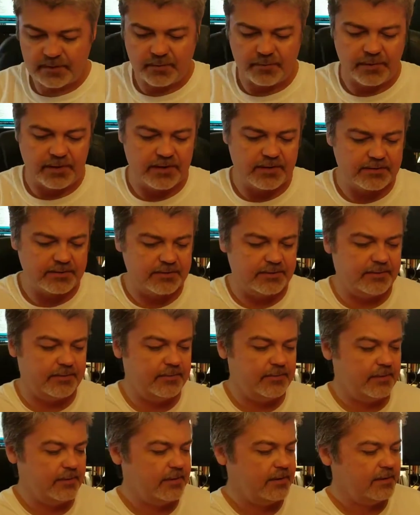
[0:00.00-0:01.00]
We
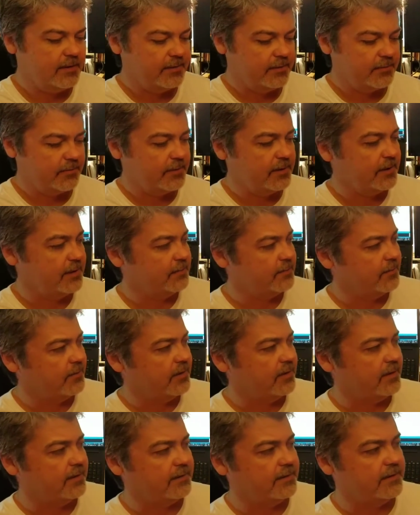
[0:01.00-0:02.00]
also 3D
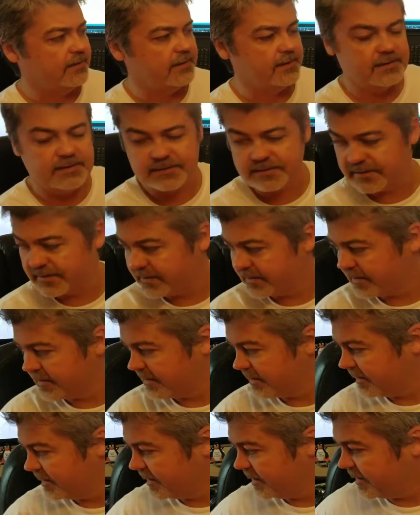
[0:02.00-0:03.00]
printed this,
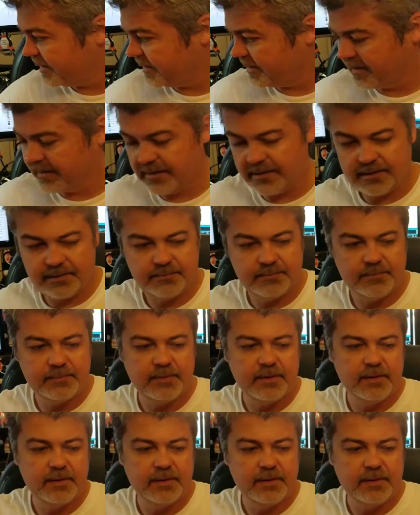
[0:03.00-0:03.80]
and